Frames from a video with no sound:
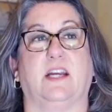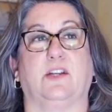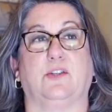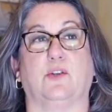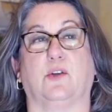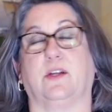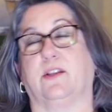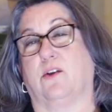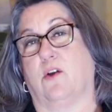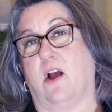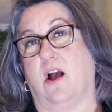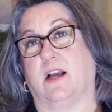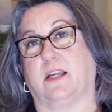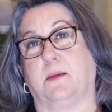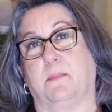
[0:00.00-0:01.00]
during their
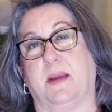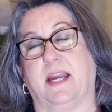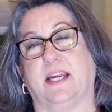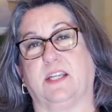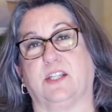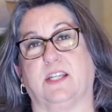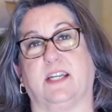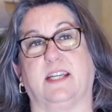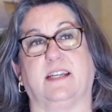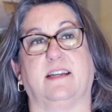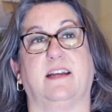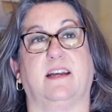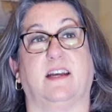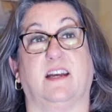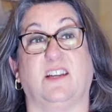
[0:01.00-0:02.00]
occupation
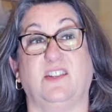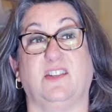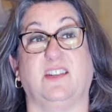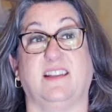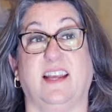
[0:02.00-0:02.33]
until